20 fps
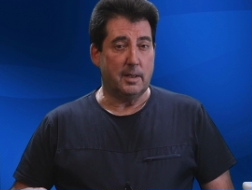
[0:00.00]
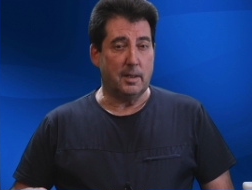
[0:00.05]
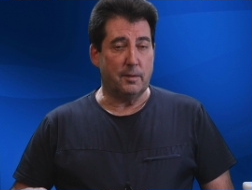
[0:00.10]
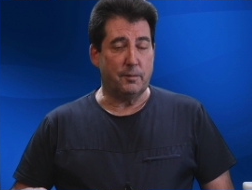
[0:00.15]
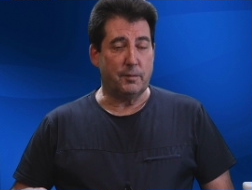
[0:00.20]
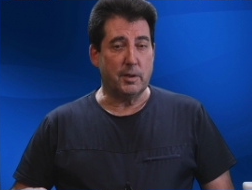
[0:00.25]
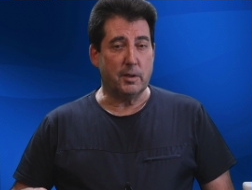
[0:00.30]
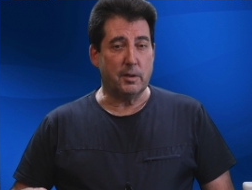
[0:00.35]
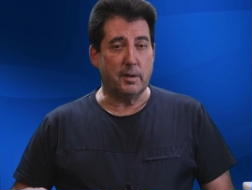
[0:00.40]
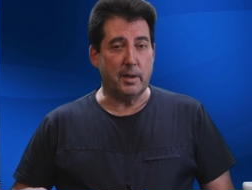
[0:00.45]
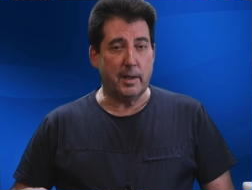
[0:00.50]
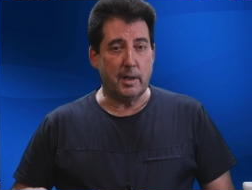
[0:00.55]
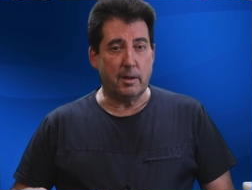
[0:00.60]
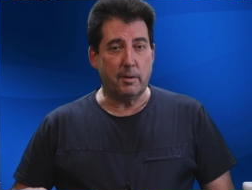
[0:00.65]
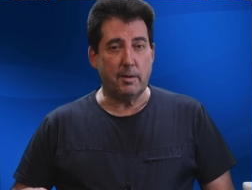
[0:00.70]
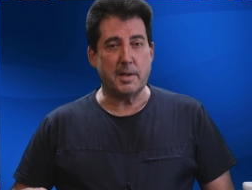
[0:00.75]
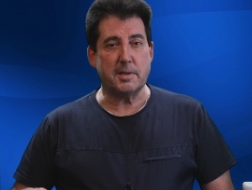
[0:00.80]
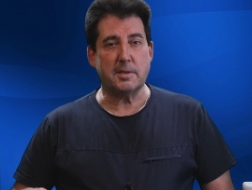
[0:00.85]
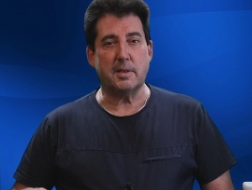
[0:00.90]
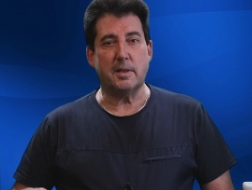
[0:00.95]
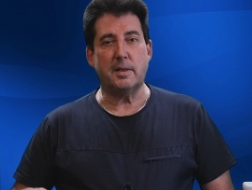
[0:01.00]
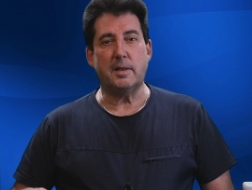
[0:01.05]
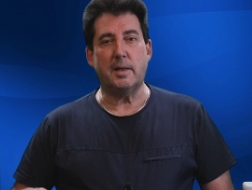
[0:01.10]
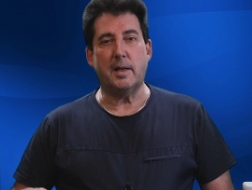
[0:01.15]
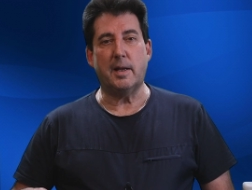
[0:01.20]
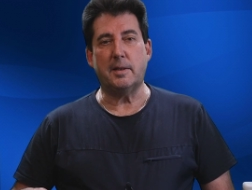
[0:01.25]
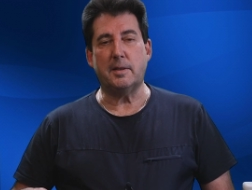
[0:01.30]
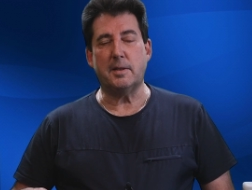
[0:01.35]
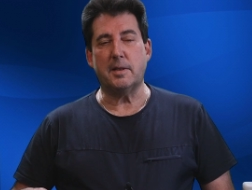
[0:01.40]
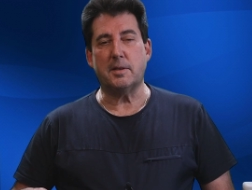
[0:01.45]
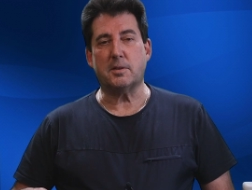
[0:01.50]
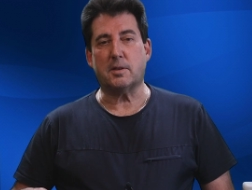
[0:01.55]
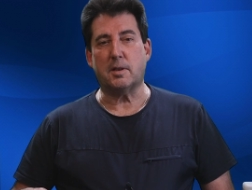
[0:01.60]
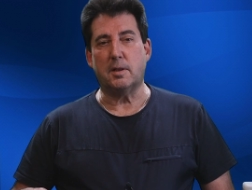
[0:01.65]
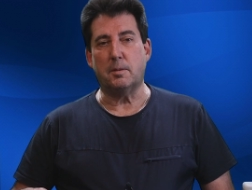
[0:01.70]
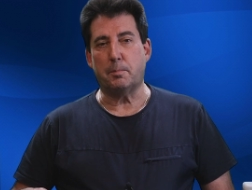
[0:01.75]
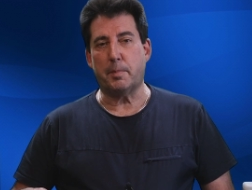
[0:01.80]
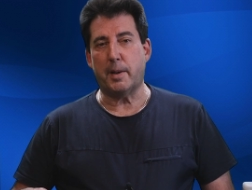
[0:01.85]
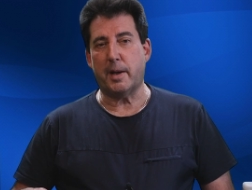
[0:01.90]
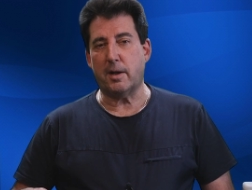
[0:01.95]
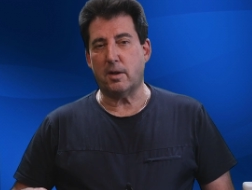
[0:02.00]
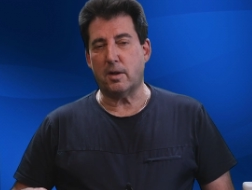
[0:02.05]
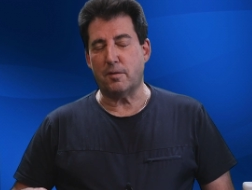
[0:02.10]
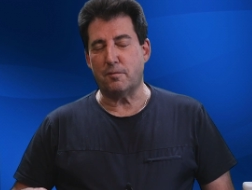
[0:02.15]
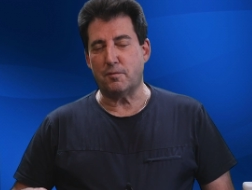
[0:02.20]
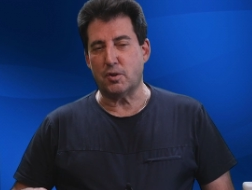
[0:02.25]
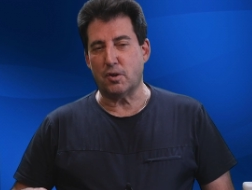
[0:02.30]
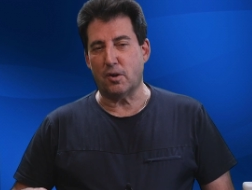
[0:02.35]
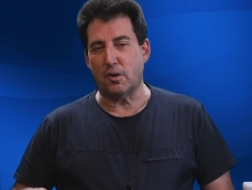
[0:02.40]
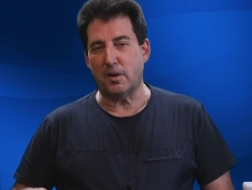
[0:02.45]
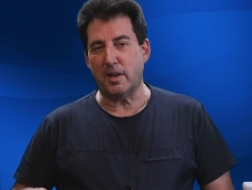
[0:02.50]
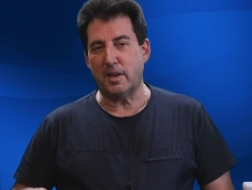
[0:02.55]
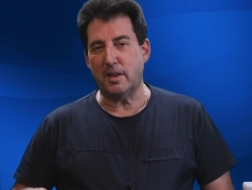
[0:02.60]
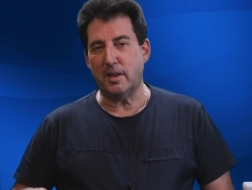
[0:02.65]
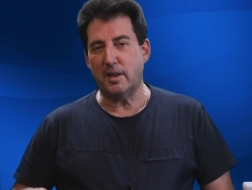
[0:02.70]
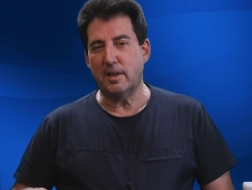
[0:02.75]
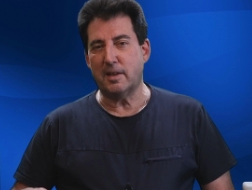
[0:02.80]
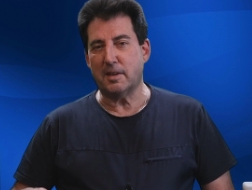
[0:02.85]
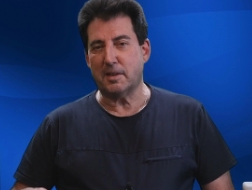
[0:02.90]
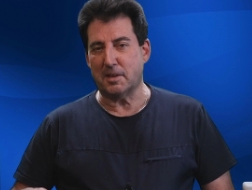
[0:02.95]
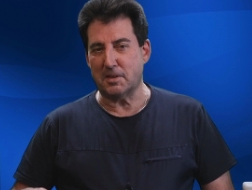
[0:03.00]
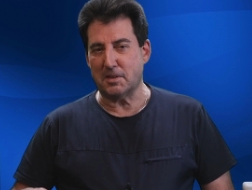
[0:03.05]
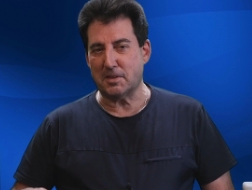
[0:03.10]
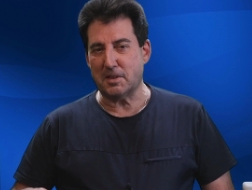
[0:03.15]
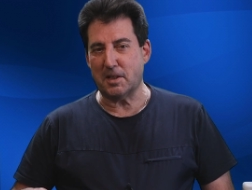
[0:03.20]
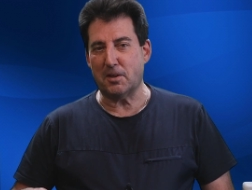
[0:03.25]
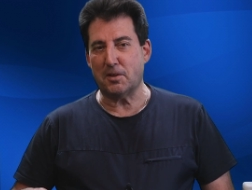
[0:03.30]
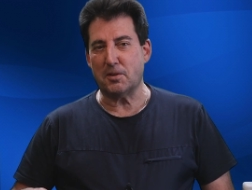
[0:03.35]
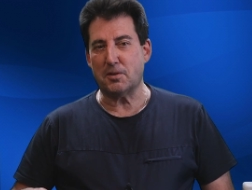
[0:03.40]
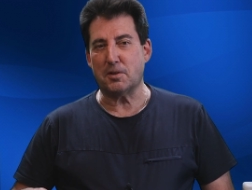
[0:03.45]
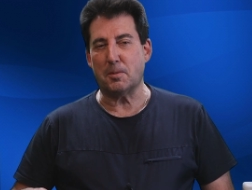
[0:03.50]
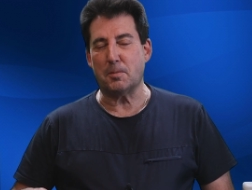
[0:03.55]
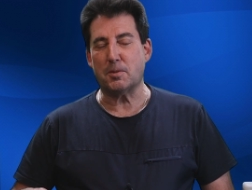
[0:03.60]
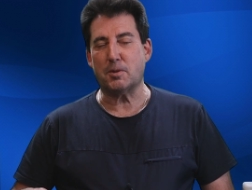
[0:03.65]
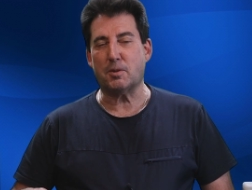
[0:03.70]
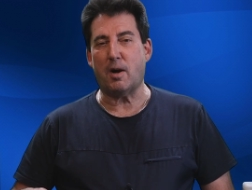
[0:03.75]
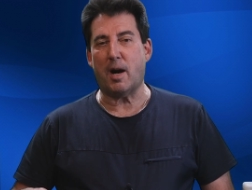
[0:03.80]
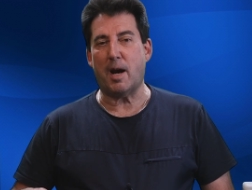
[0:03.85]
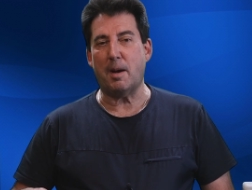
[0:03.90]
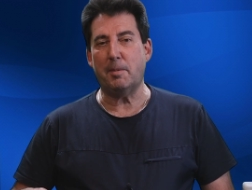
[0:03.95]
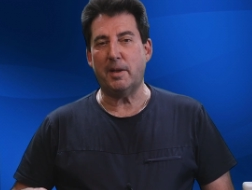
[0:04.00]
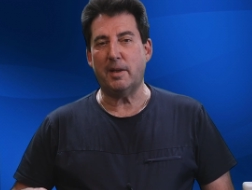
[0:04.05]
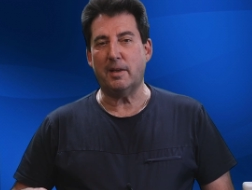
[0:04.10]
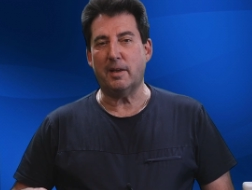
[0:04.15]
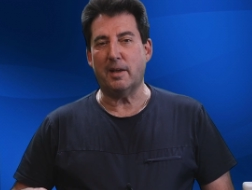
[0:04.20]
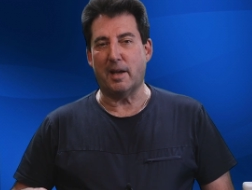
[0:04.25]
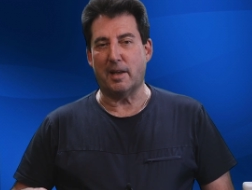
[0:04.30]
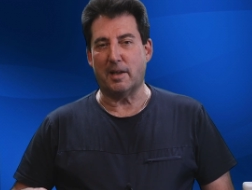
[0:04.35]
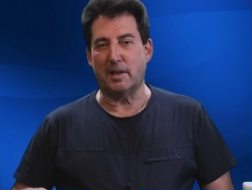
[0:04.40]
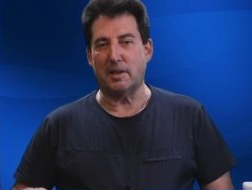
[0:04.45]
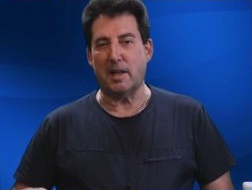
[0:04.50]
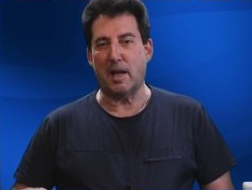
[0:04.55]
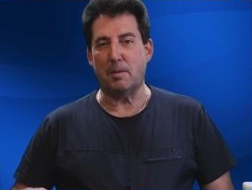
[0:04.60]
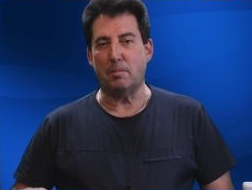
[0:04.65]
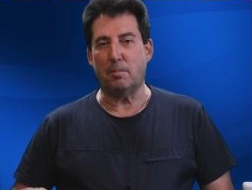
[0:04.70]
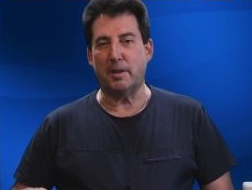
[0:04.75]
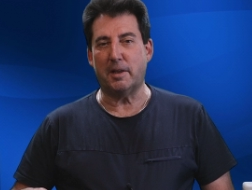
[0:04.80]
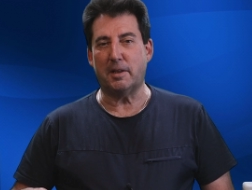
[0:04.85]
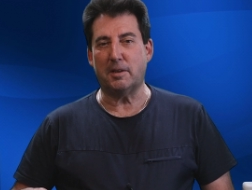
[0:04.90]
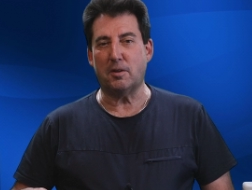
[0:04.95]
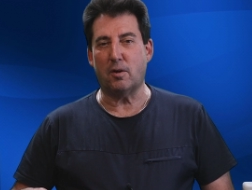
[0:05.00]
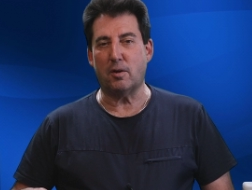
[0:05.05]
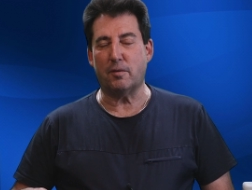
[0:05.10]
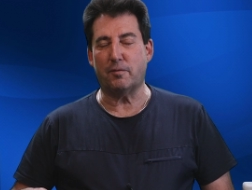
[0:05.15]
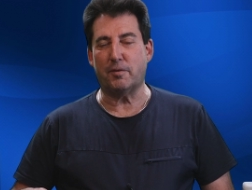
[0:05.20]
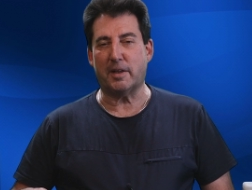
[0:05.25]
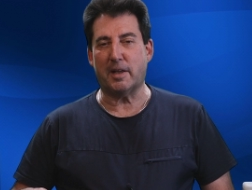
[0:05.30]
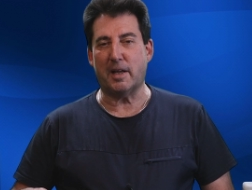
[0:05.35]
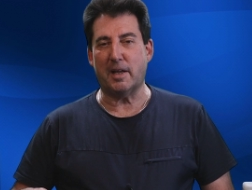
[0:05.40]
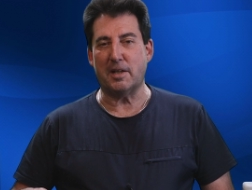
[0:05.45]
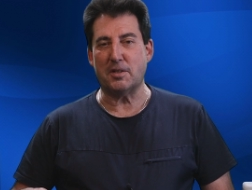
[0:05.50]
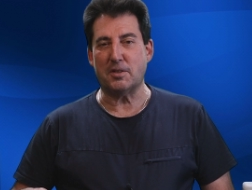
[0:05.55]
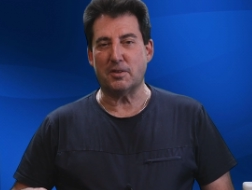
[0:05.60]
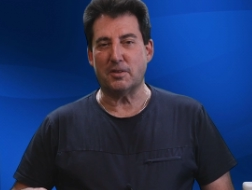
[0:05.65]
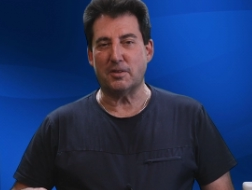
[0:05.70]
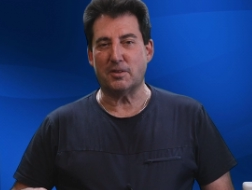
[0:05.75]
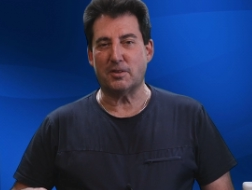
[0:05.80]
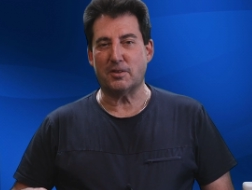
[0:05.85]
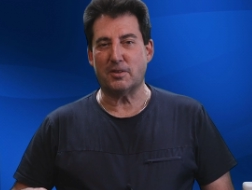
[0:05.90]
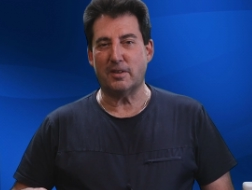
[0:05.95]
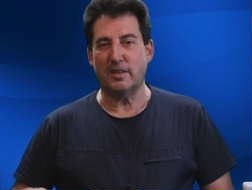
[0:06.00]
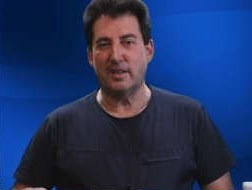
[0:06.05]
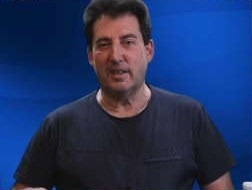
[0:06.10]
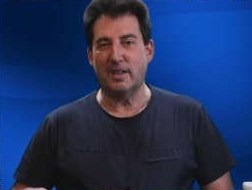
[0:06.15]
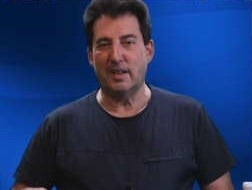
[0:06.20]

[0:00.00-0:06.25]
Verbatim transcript: If you're interested in this comparative journey, consider subscribing and enabling notifications.